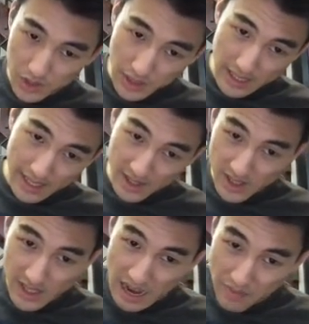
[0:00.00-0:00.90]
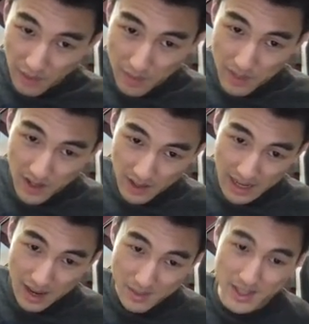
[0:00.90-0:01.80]
you to get PSY-Framegear
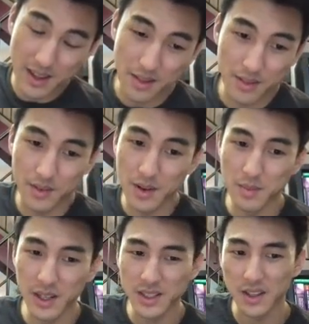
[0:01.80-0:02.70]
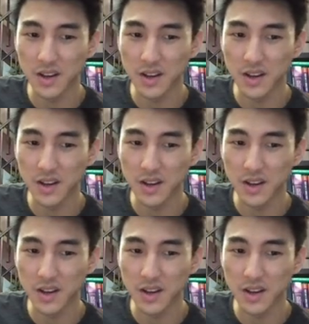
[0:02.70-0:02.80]
Gammas at three bucks a